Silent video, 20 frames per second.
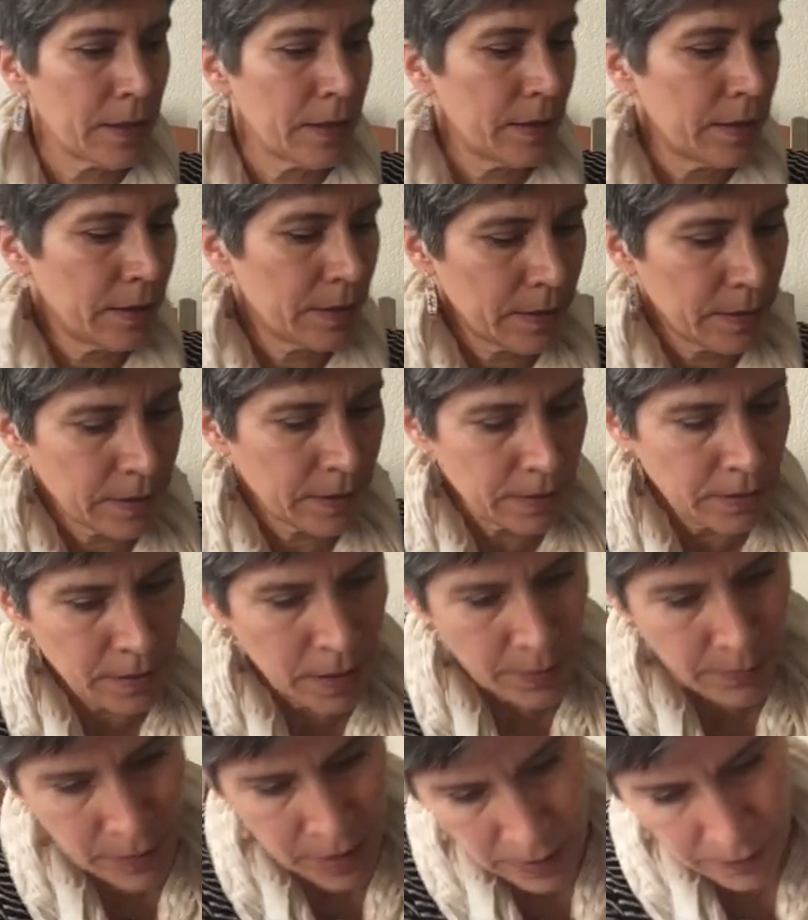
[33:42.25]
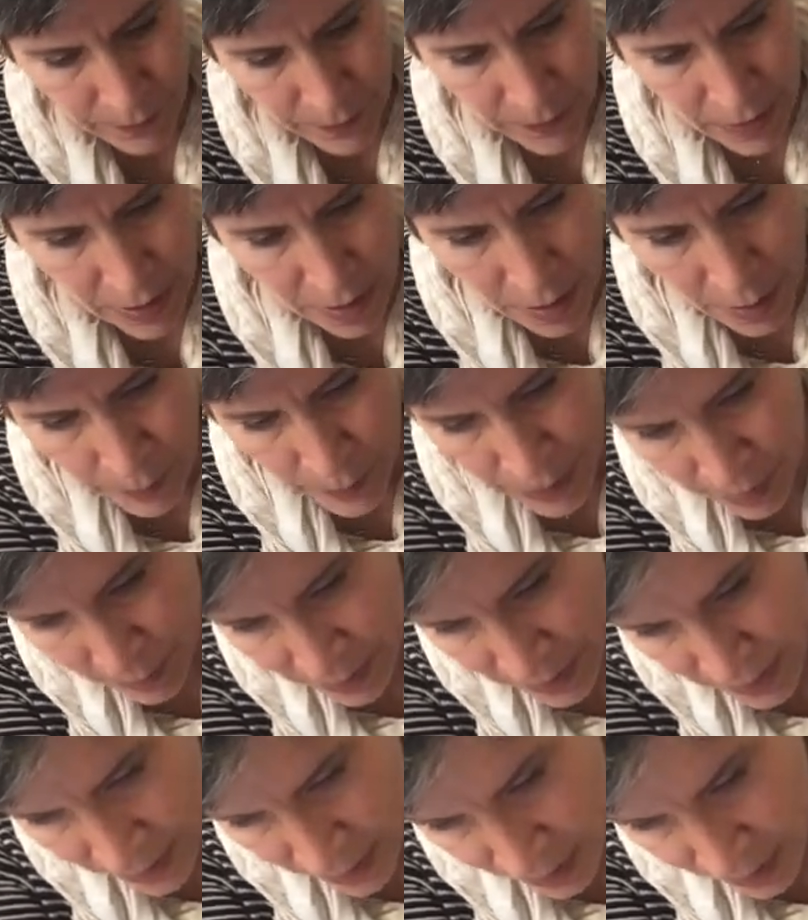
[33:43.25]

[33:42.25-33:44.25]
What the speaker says: It's not me, but let me see